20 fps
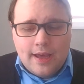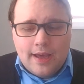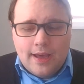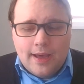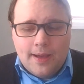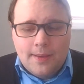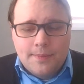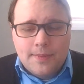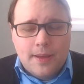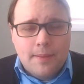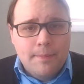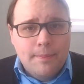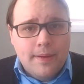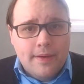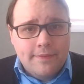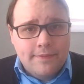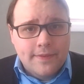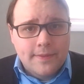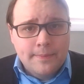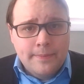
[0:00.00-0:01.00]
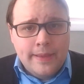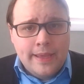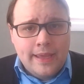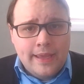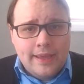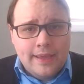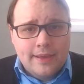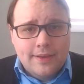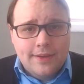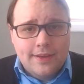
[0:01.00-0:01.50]
But for
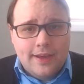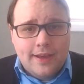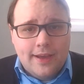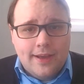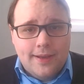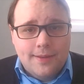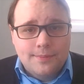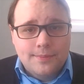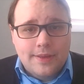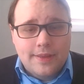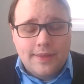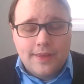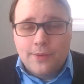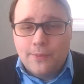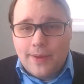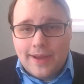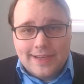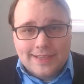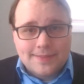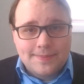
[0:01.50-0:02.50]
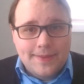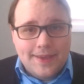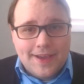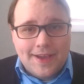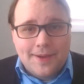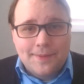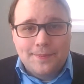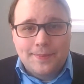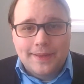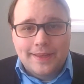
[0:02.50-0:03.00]
me, it wakes me
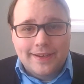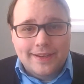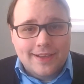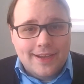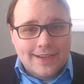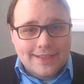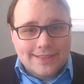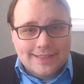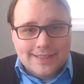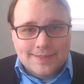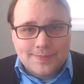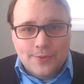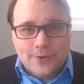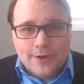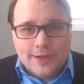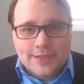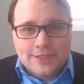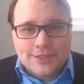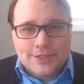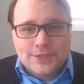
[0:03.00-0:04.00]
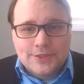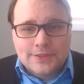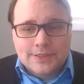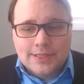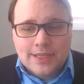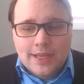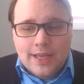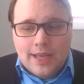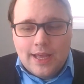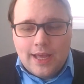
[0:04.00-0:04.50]
up. It causes more issues.